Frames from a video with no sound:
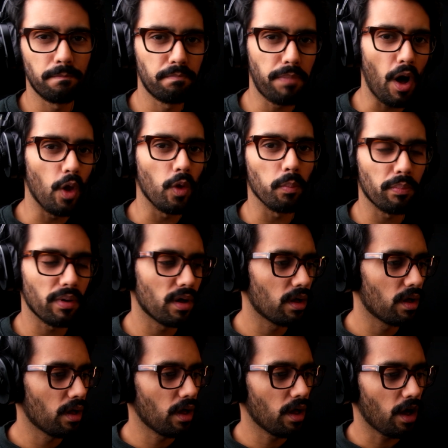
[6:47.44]
pulp,
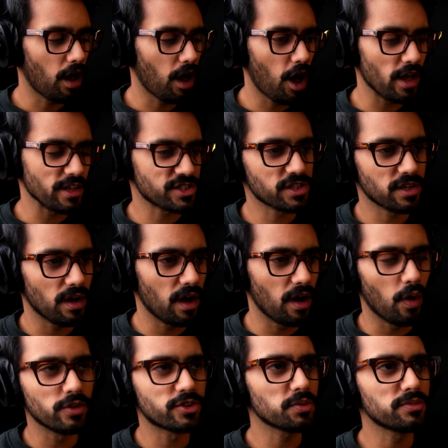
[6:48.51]
husk,
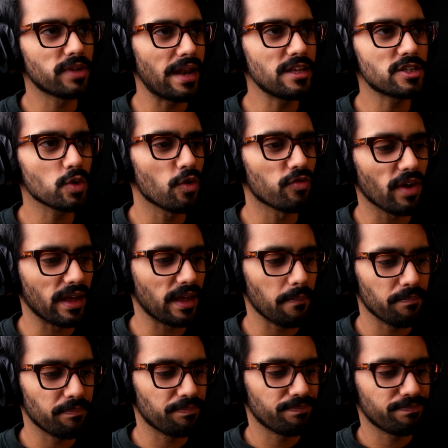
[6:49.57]
or any sort of like
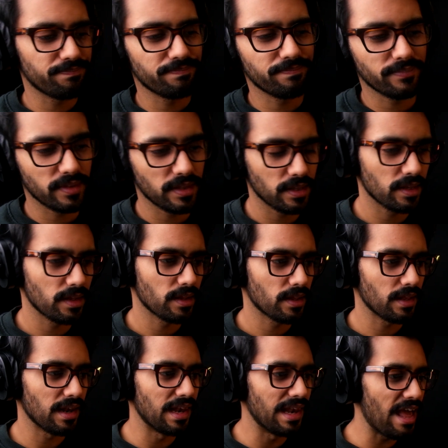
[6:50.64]

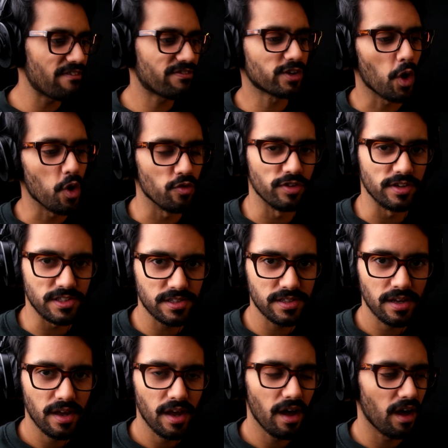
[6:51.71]
leftovers.
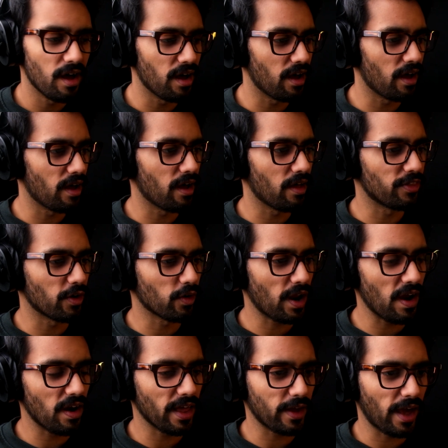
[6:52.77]
They're
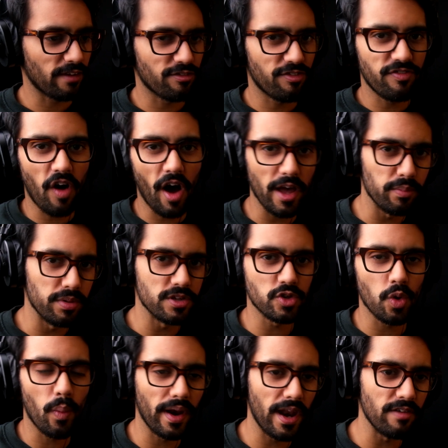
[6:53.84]
kind of like, and fibers
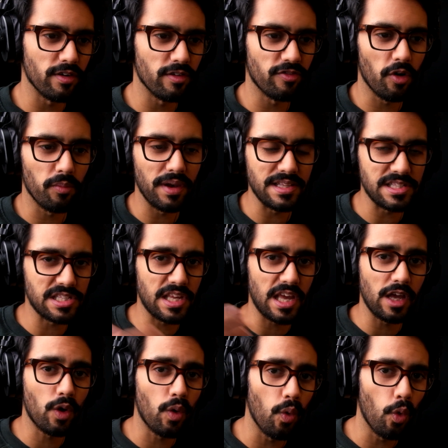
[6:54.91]
or whatever from, let's
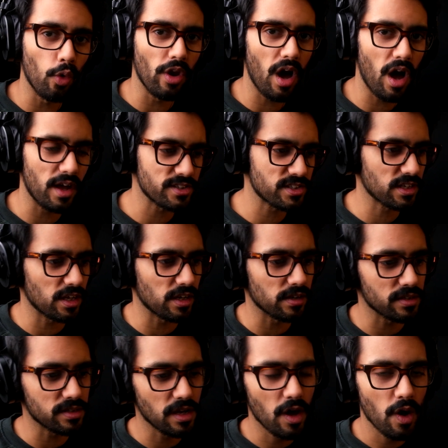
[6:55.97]
say, corn husk
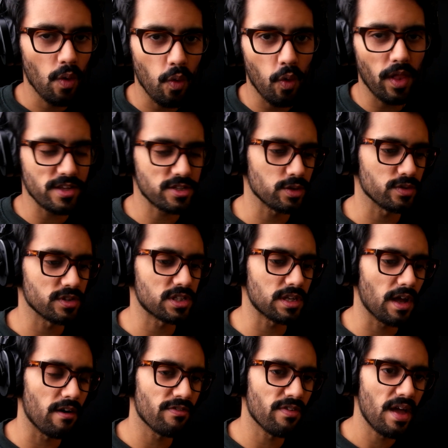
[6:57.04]
and all that sort of
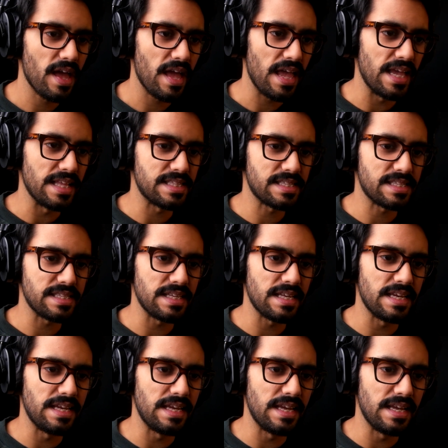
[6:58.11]
stuff.
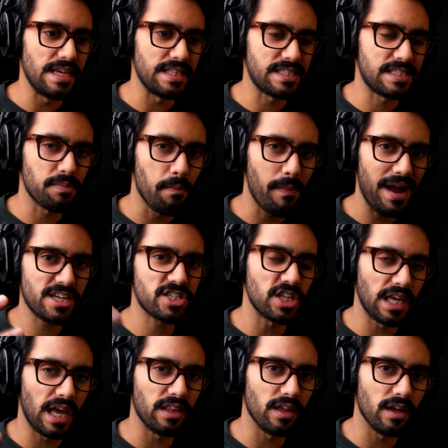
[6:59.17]
It's mashed
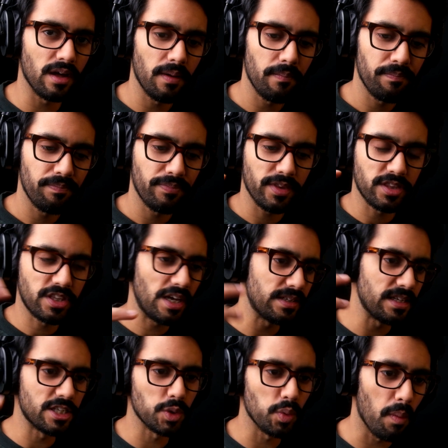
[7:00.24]
together,
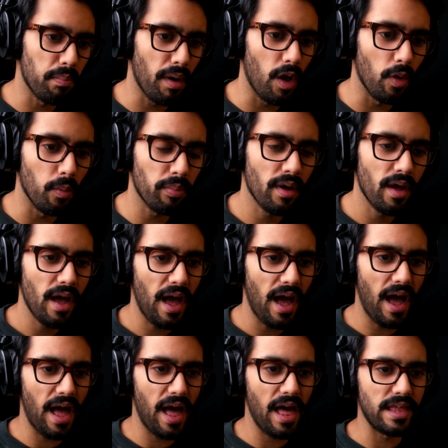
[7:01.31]
turned into a pulp,
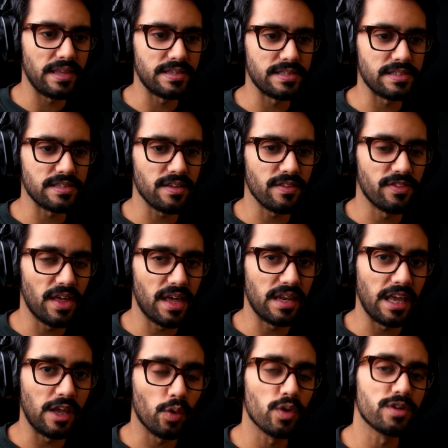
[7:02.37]
and then
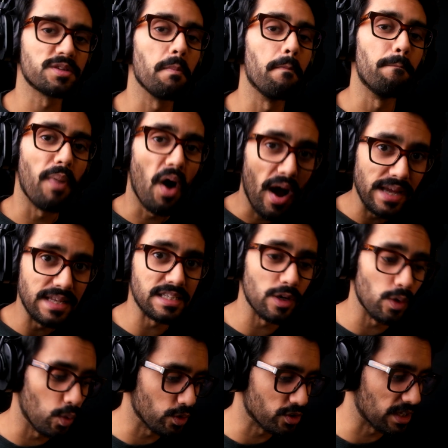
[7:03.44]
in order to bind it
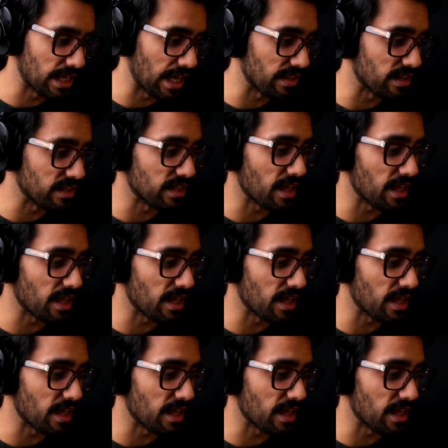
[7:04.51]
all together,